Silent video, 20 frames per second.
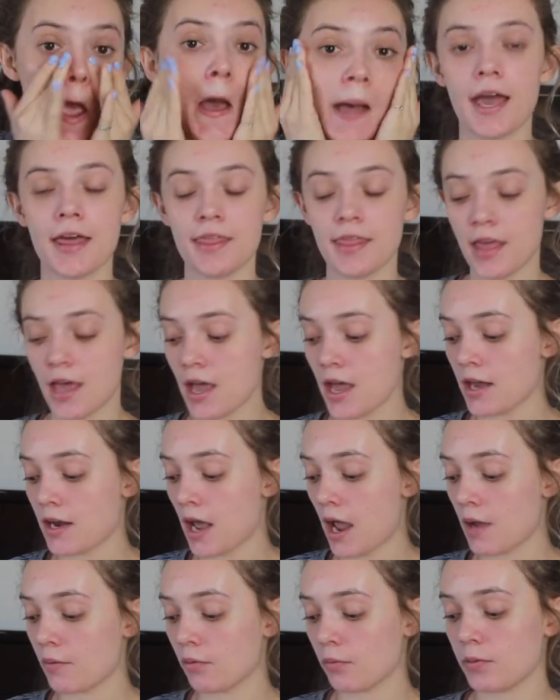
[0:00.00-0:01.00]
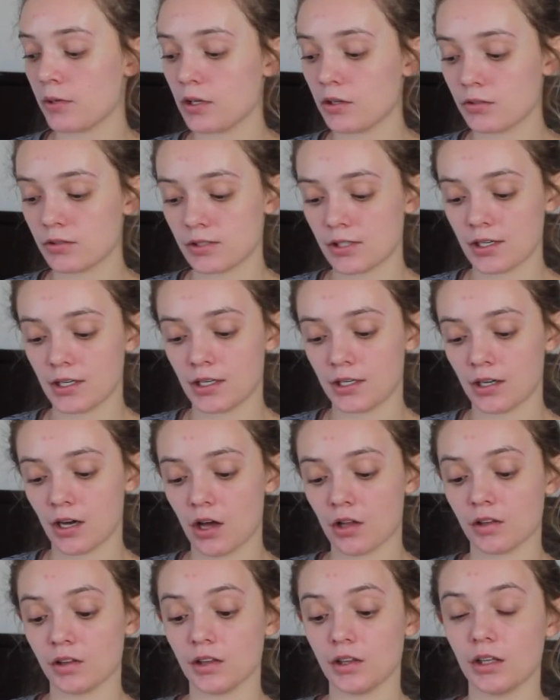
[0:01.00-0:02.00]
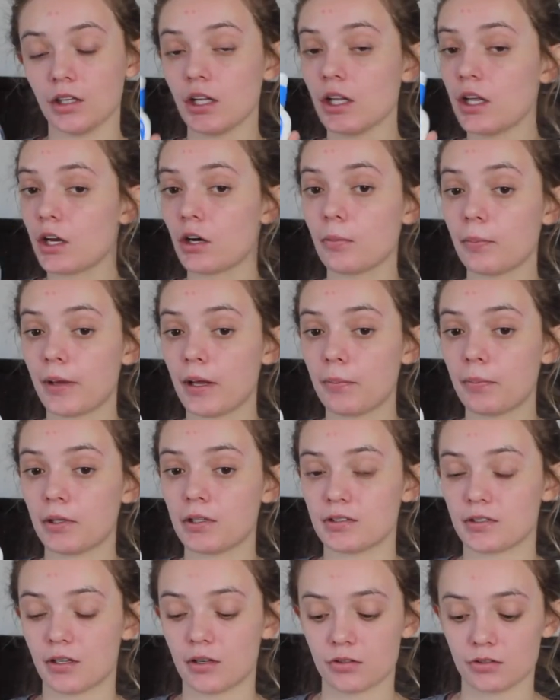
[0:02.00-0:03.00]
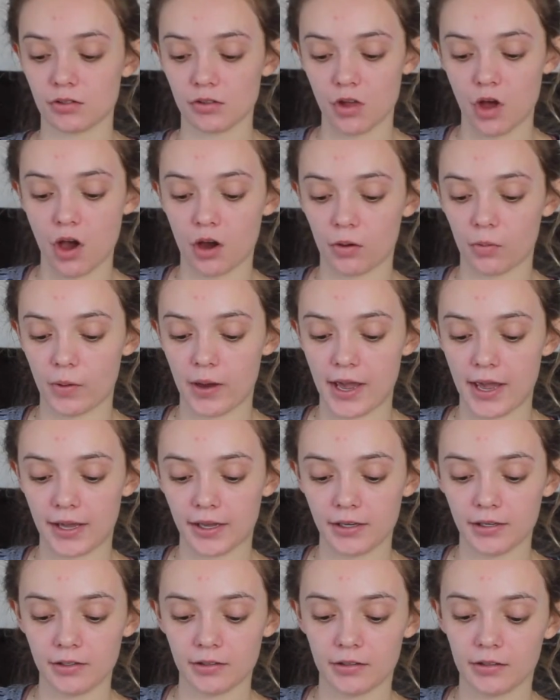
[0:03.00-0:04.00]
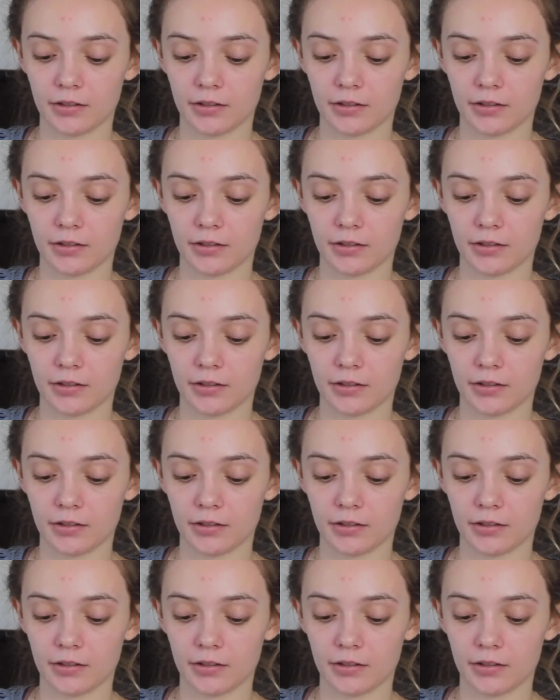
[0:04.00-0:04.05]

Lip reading: And then I will be using a little bit because it goes a long way.